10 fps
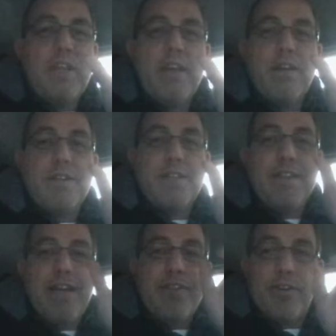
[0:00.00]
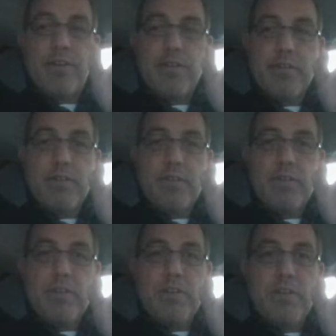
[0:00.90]
are together,
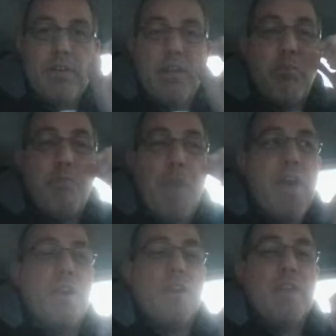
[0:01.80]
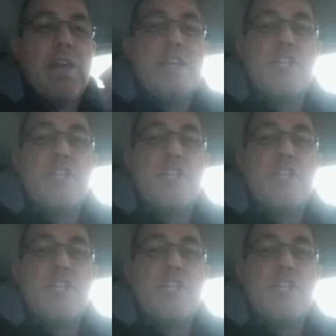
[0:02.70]
the better that heat